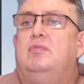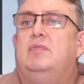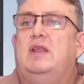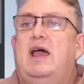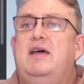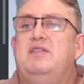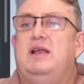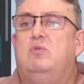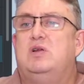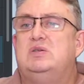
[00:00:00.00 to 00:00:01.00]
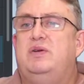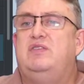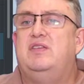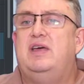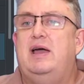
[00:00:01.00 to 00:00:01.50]
And then once we've
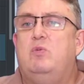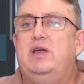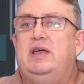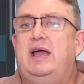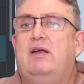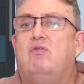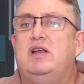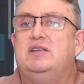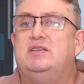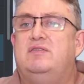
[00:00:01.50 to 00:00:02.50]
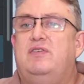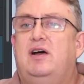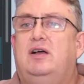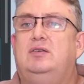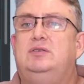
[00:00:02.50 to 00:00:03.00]
done that, we can render to file.